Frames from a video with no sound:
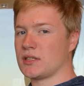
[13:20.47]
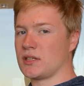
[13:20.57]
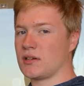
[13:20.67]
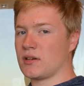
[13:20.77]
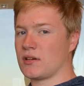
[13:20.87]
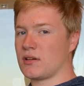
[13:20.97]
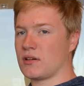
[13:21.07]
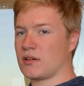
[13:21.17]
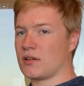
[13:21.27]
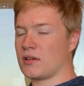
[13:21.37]
And
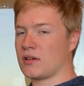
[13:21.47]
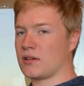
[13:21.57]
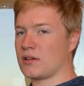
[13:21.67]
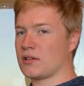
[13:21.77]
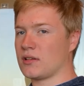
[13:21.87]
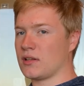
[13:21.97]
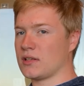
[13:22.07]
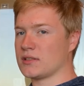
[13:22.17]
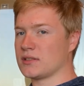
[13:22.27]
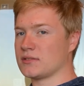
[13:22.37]
a heart to
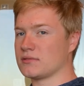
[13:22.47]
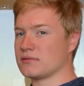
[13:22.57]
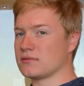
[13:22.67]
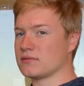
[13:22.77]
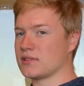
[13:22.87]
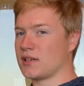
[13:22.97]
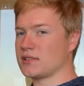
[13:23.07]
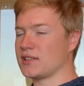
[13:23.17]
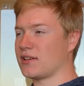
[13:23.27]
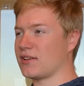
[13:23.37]
listen. I
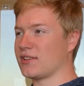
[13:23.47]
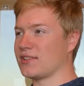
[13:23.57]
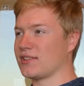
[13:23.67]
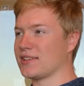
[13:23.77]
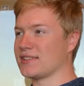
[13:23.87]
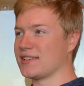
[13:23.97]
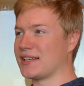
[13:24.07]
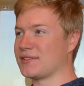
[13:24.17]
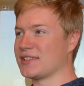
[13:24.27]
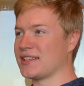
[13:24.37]
say a heart to listen, I
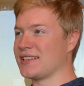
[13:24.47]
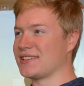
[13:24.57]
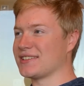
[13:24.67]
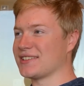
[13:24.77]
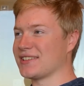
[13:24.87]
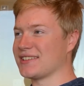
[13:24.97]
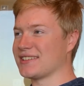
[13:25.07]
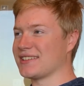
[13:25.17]
never say ears to listen.